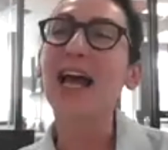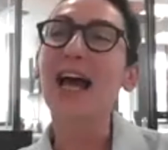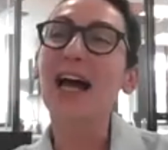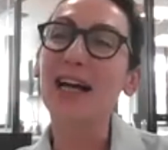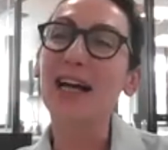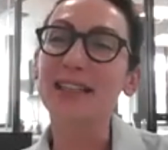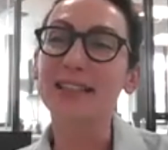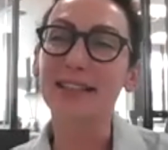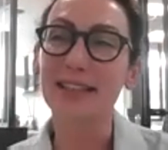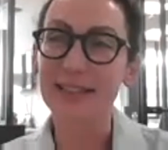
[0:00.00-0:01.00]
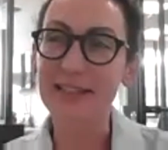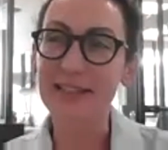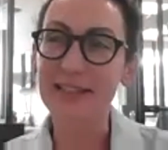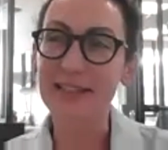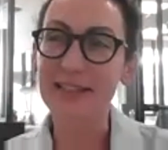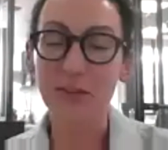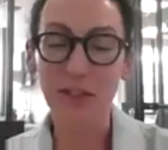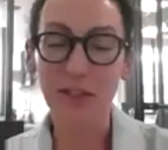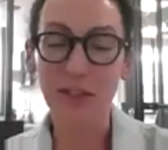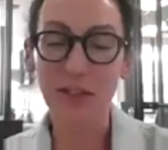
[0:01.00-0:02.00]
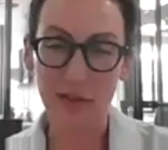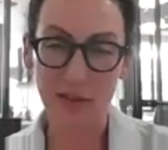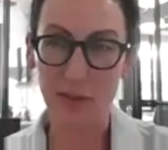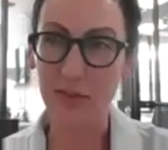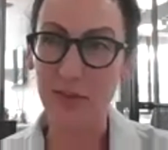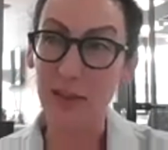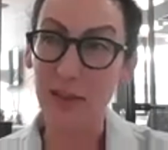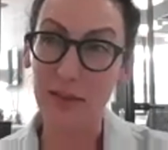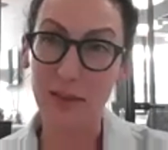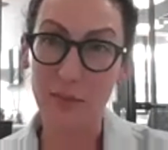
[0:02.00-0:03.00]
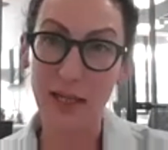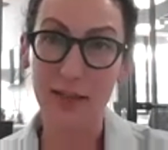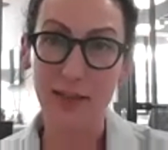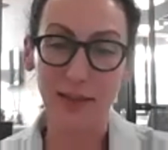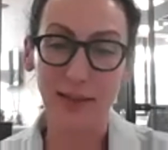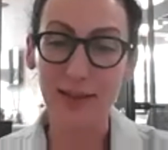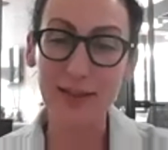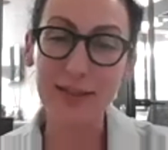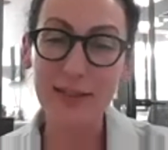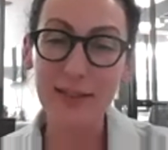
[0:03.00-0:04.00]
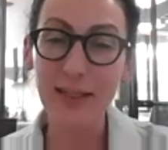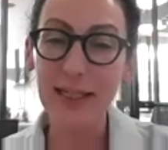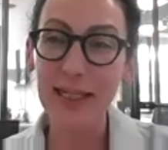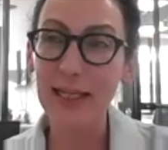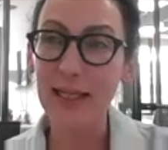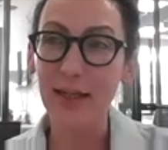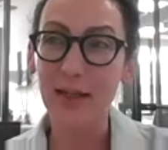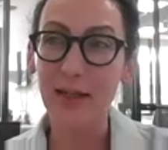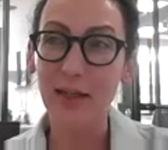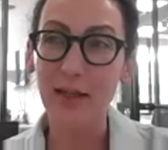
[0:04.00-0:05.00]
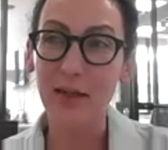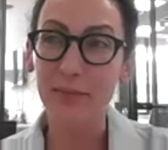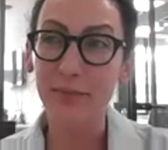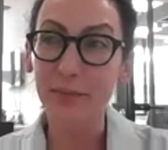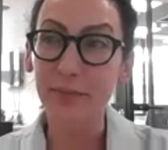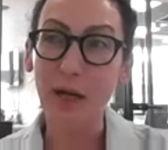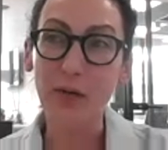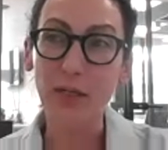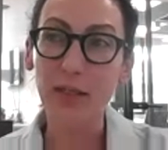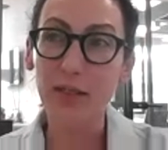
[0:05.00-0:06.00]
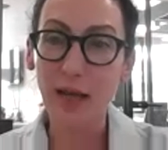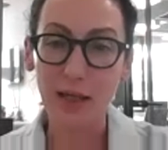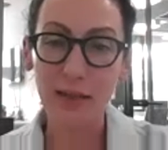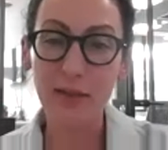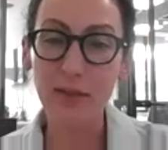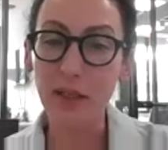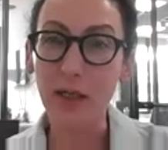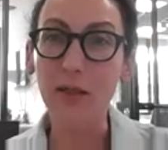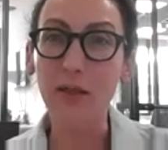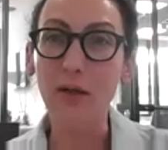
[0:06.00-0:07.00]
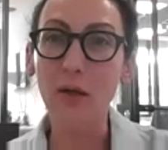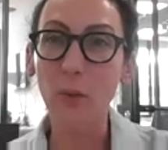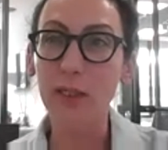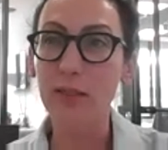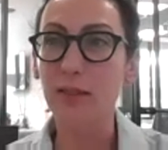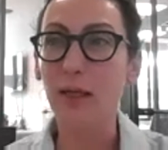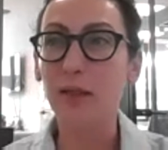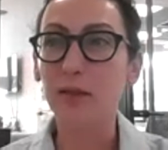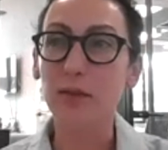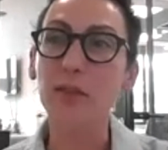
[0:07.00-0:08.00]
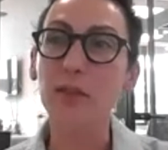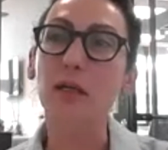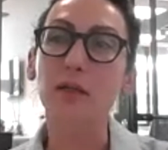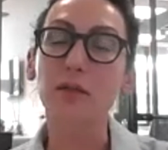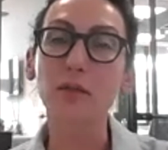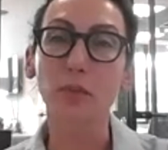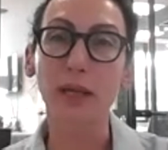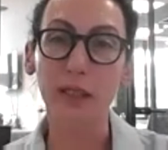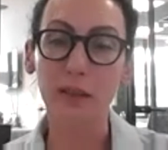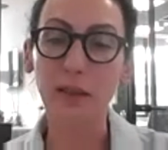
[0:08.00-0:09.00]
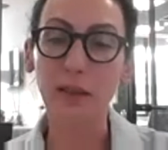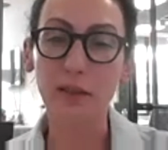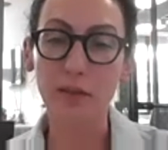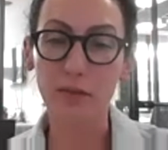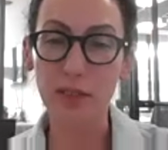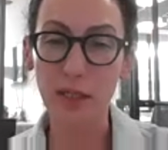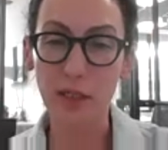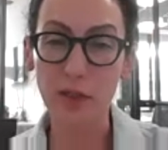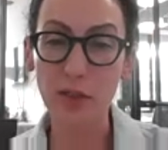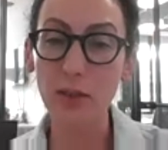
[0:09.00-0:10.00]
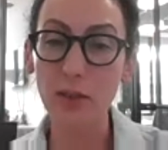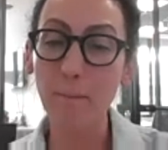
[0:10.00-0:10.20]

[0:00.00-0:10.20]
And it's not very plausible in my eyes, at least. Barring that there are always sectors that do better in the recession,